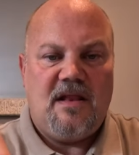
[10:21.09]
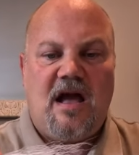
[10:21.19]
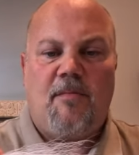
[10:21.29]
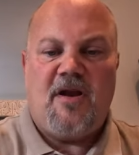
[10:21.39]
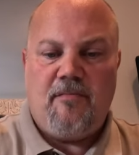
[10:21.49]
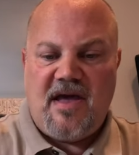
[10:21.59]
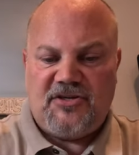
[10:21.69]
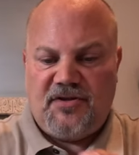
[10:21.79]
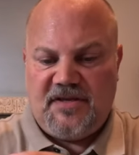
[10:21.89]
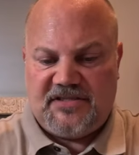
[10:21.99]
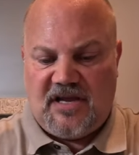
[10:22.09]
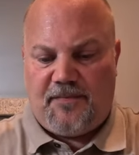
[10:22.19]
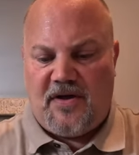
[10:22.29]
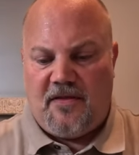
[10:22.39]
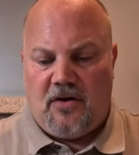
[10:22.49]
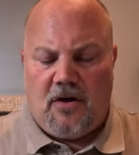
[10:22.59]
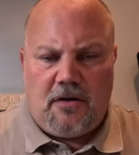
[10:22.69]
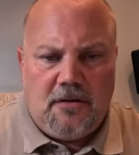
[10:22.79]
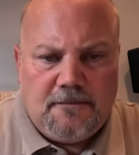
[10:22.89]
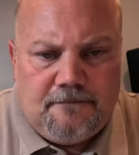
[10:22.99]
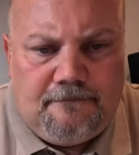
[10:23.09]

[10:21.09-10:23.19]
Now I'm going to measure this up on the hook.